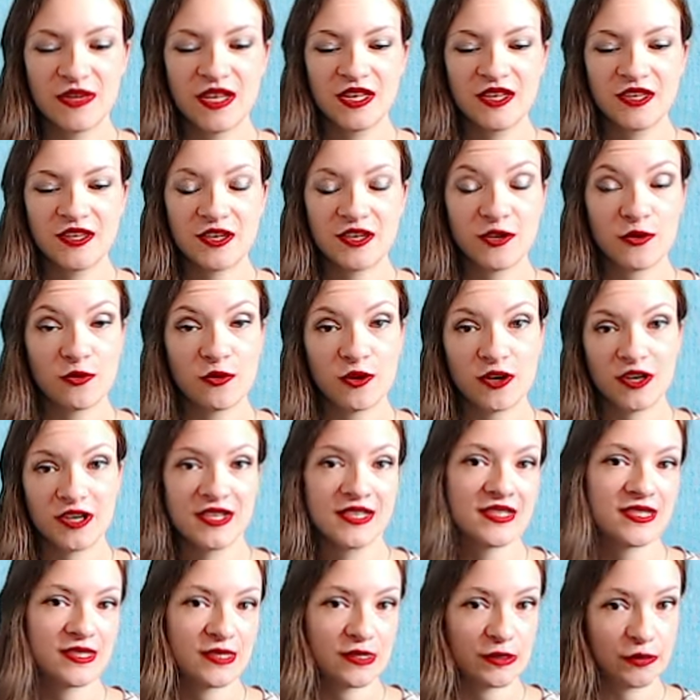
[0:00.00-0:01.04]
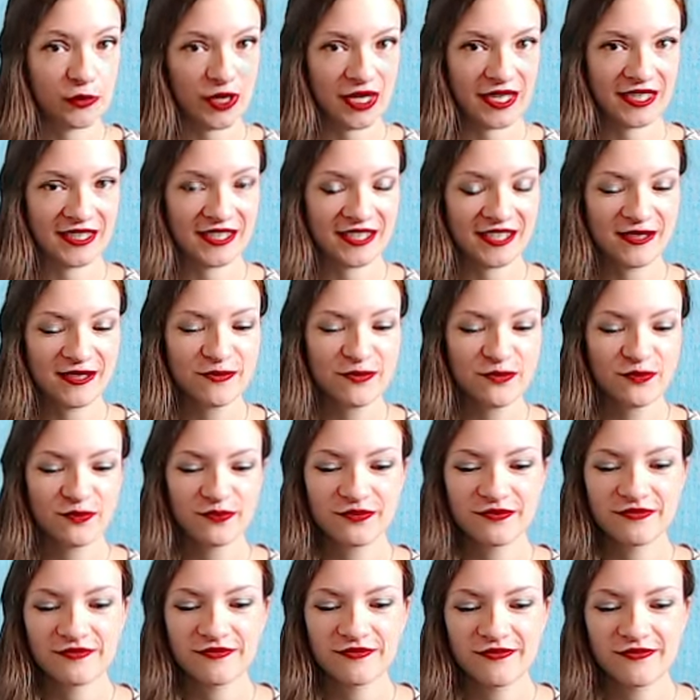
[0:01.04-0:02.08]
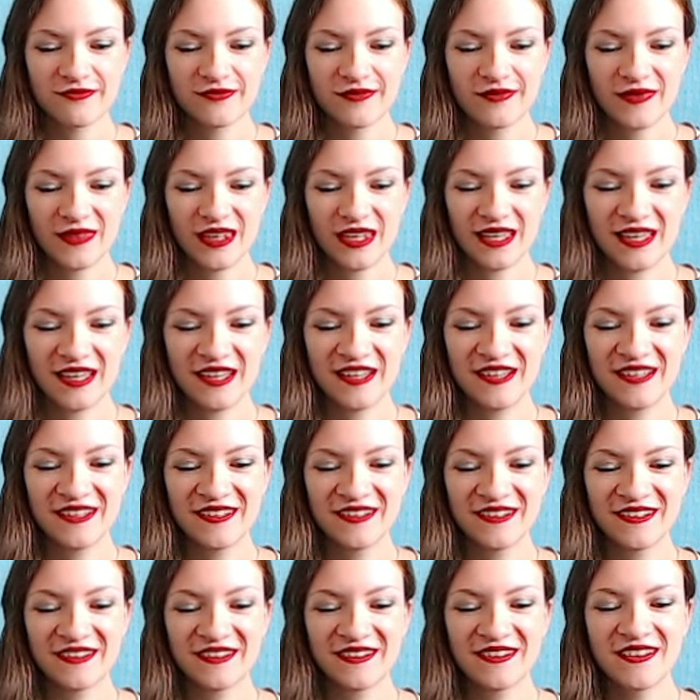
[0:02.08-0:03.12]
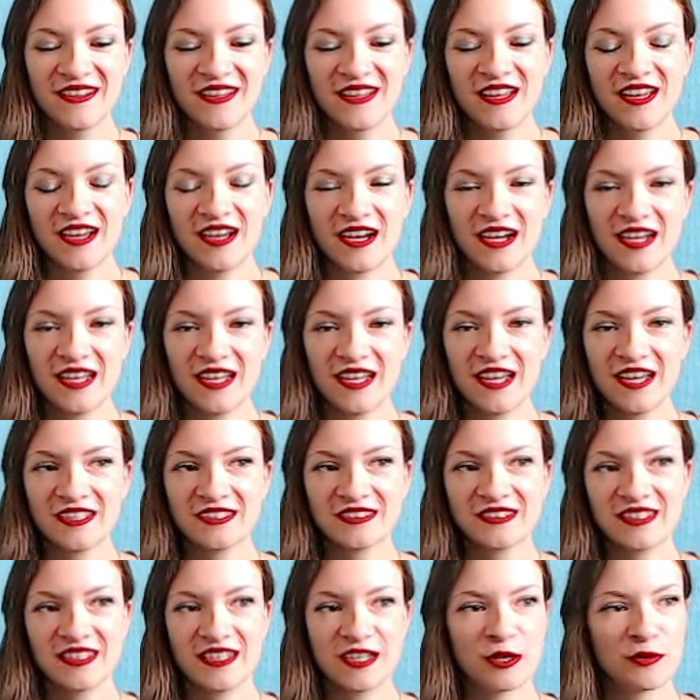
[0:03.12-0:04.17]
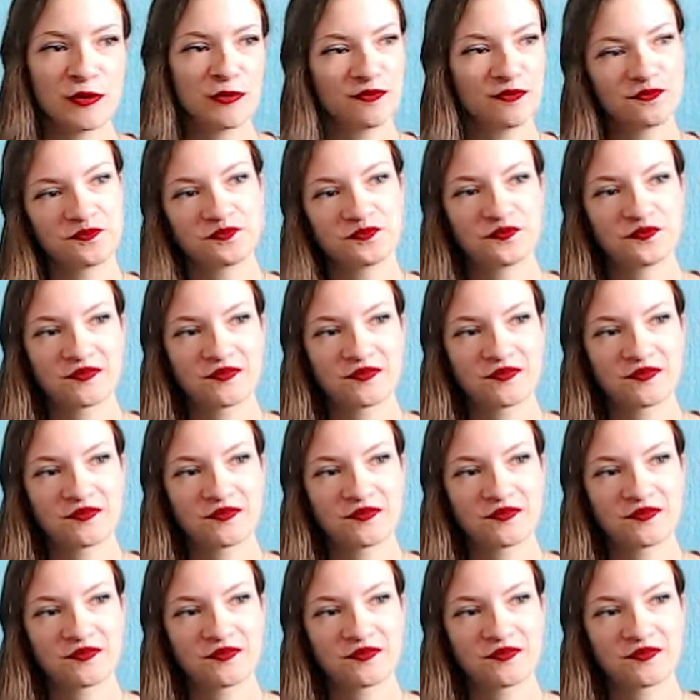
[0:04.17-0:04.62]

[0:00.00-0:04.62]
your sweater. I had an